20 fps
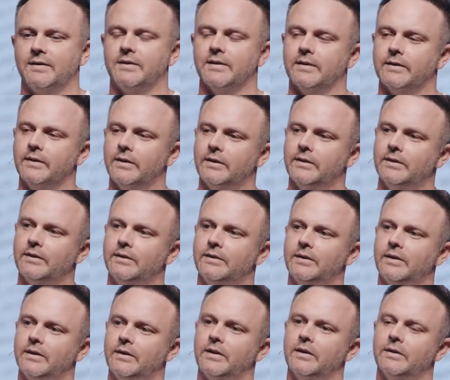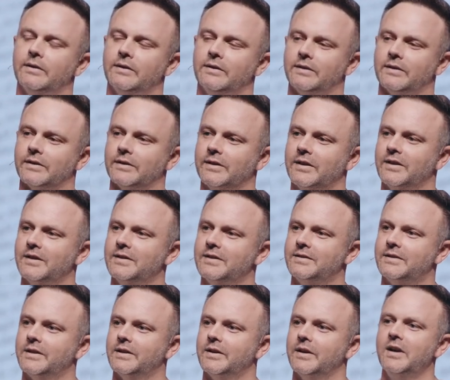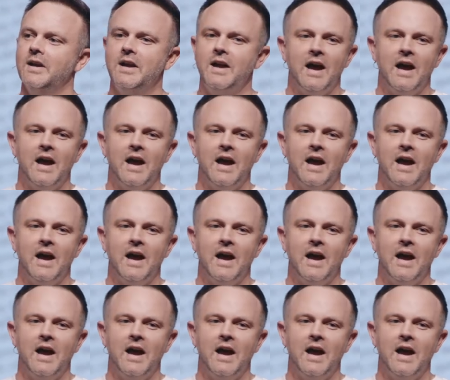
da da da da da da da.